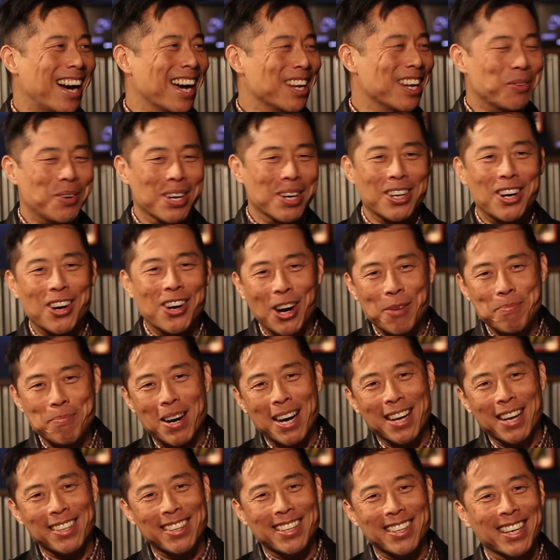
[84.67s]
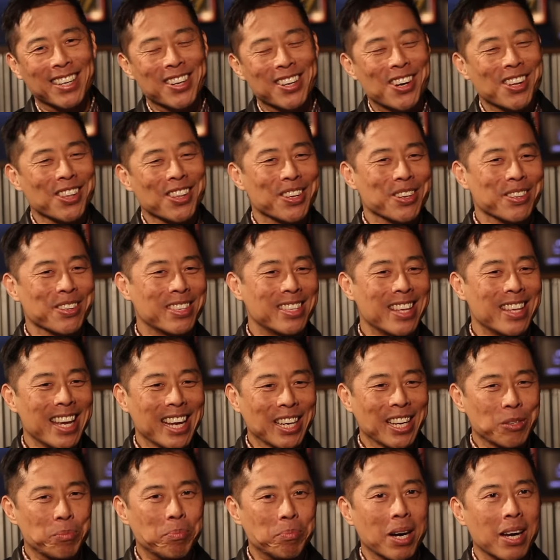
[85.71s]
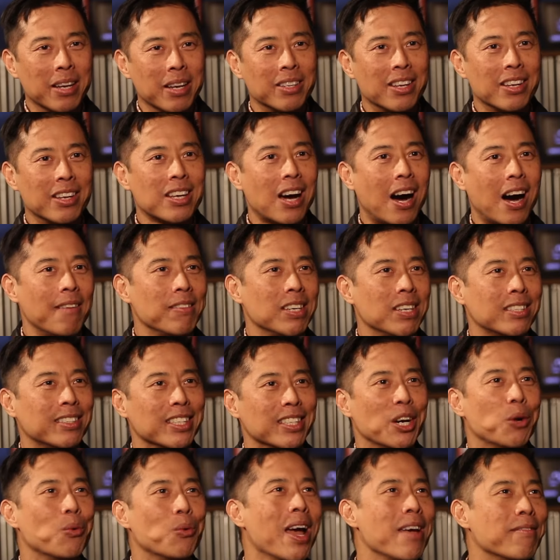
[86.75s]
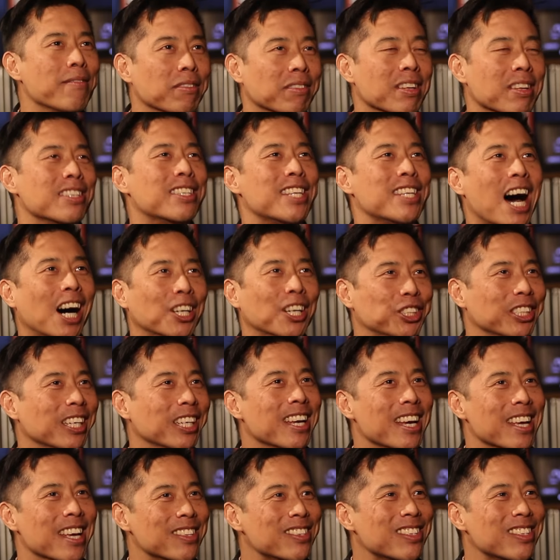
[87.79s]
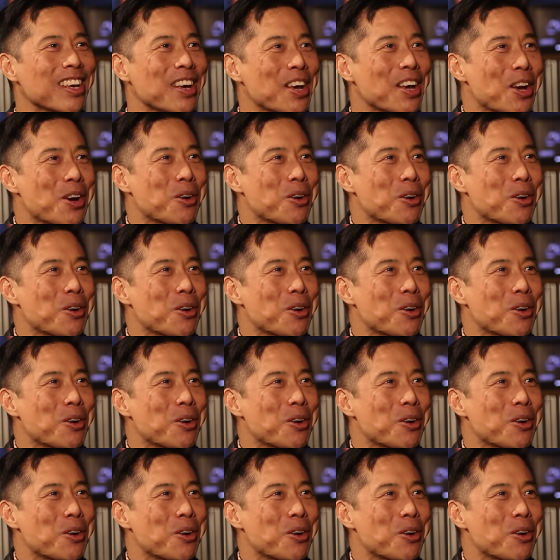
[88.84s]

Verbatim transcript: I don't want to harp on, on all those things, but obviously a wave of nostalgia hits